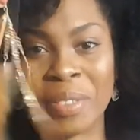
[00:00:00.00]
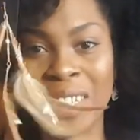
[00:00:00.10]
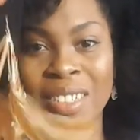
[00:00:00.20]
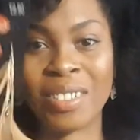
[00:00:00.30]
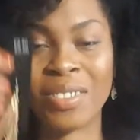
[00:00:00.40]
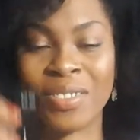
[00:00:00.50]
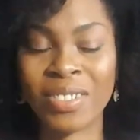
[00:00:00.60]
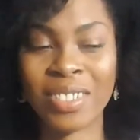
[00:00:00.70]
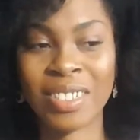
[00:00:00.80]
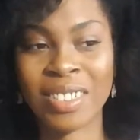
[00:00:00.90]
obsessed with
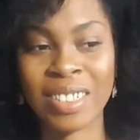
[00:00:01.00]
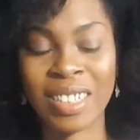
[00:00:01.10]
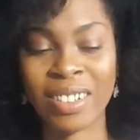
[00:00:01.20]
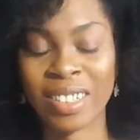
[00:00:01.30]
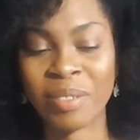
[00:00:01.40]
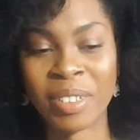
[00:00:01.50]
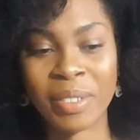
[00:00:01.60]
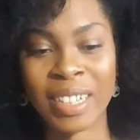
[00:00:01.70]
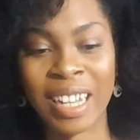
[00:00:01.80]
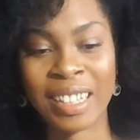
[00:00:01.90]
earrings at the
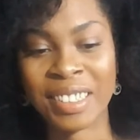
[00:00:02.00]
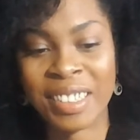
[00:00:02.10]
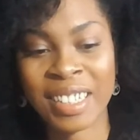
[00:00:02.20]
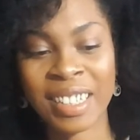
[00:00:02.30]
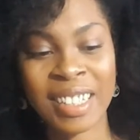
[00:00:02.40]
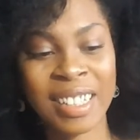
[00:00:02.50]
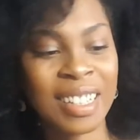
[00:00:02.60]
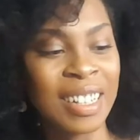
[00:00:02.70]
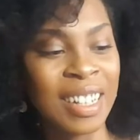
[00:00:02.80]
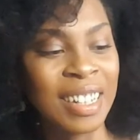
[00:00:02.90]
moment and
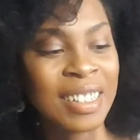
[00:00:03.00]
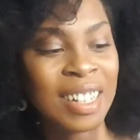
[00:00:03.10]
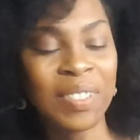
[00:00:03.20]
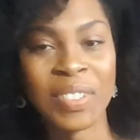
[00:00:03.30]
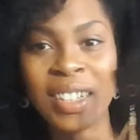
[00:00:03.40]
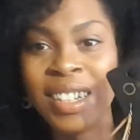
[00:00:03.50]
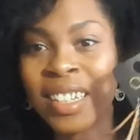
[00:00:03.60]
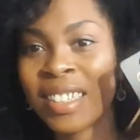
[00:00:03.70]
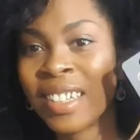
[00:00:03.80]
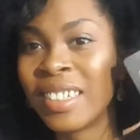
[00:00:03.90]
I just love it.
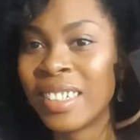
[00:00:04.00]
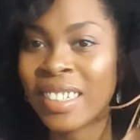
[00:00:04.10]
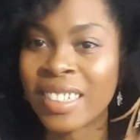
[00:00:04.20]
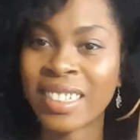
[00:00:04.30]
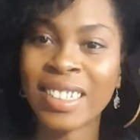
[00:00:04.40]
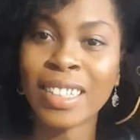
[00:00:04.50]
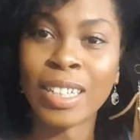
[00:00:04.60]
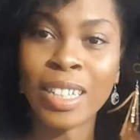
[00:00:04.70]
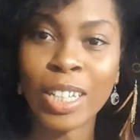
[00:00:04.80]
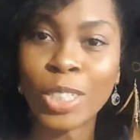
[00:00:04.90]
Like it's so
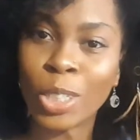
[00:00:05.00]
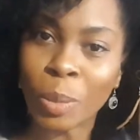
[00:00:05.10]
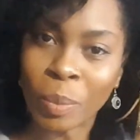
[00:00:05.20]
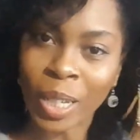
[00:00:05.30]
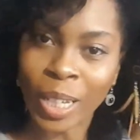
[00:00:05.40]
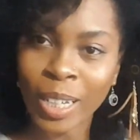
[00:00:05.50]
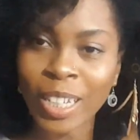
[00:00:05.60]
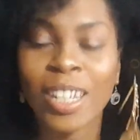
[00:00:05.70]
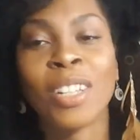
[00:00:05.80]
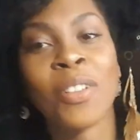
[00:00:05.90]
it's so me.
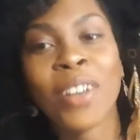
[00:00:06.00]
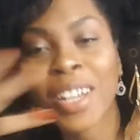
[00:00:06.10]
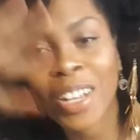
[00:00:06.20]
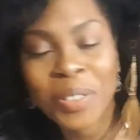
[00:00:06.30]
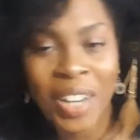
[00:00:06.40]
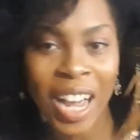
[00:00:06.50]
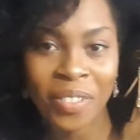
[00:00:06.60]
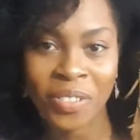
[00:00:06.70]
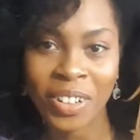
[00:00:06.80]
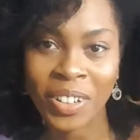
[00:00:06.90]
It goes I feel like it goes with the
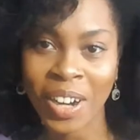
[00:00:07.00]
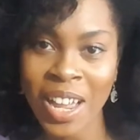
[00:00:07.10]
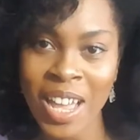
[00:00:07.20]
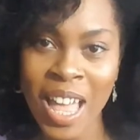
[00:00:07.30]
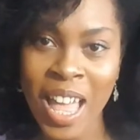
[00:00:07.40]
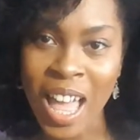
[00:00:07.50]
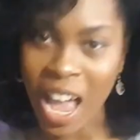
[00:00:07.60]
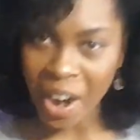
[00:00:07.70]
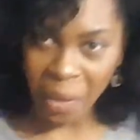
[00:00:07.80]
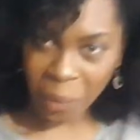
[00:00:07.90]
afro
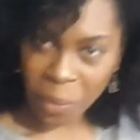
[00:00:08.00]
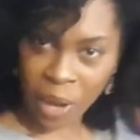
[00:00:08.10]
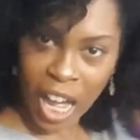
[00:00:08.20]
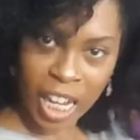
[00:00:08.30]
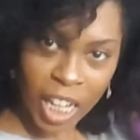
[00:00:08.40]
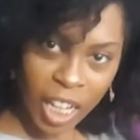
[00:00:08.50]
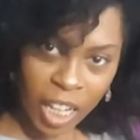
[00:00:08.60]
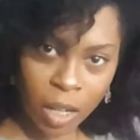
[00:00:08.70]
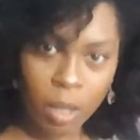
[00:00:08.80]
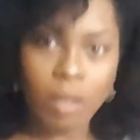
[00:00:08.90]
and the wall hanging
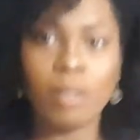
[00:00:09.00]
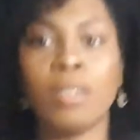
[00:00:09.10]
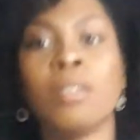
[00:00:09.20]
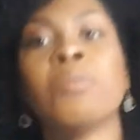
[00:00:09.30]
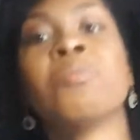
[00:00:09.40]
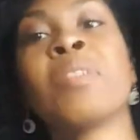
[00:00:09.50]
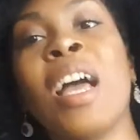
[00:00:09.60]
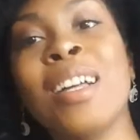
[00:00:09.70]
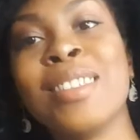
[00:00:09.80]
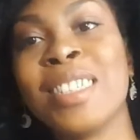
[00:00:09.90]

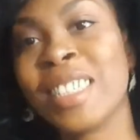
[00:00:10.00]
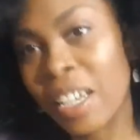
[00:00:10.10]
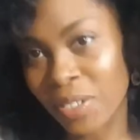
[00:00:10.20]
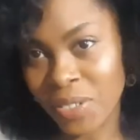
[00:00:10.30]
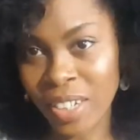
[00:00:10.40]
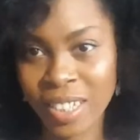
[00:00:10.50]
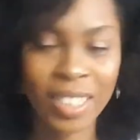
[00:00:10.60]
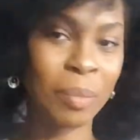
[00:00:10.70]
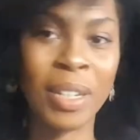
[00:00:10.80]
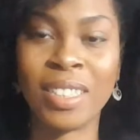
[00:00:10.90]
and just everything's
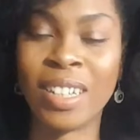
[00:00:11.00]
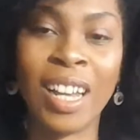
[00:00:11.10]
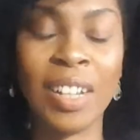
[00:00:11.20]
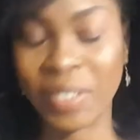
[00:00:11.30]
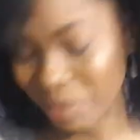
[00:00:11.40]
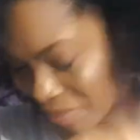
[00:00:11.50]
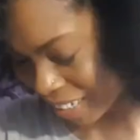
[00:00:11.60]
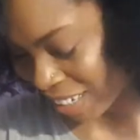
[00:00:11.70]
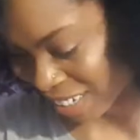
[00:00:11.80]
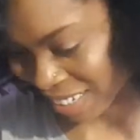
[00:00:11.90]
just amazing. I love
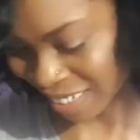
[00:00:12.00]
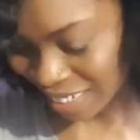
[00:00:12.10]
it.